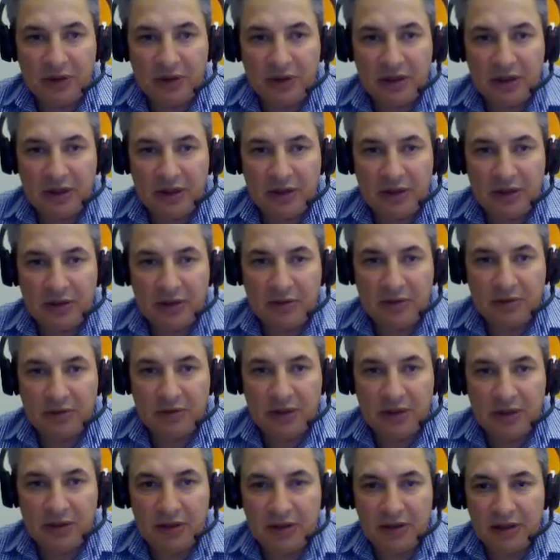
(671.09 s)

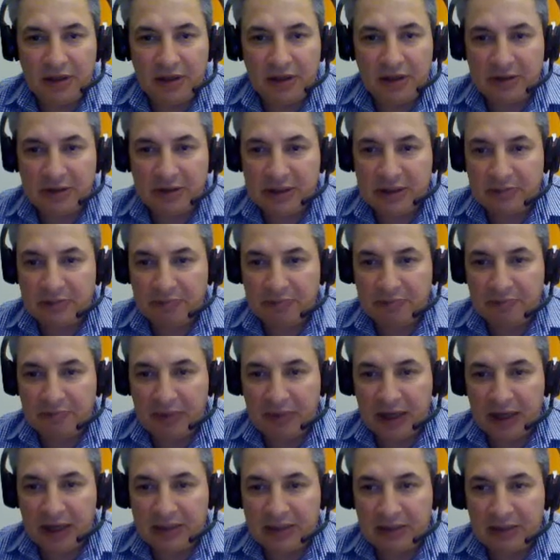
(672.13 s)
anything that
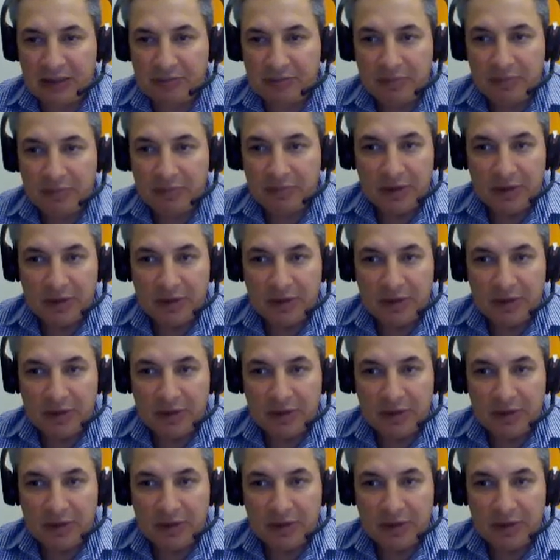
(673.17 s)
sparks up